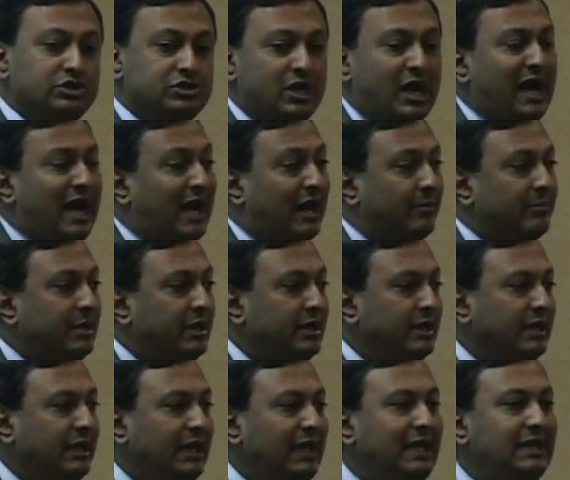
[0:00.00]
job
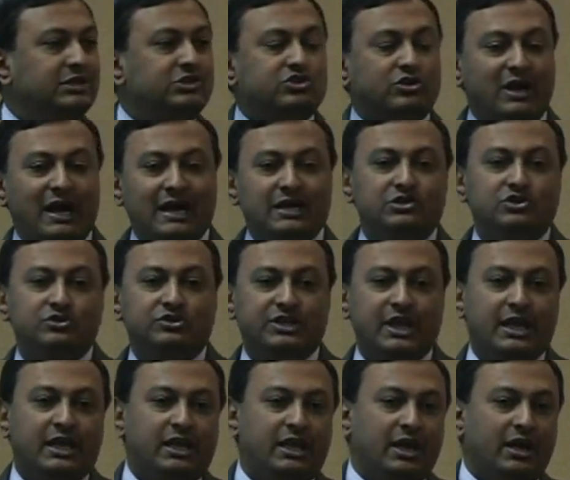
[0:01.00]
in trying to
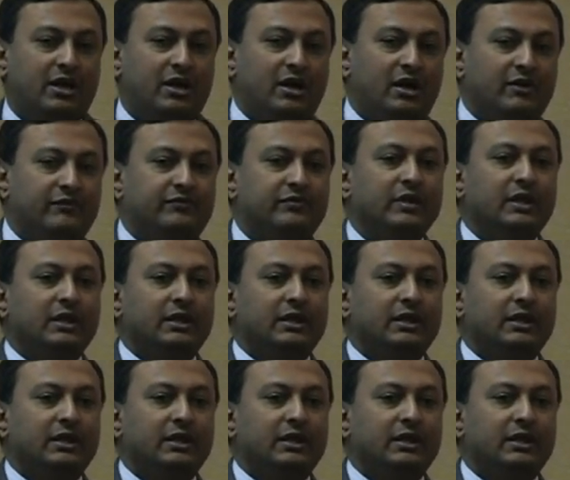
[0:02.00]
take care of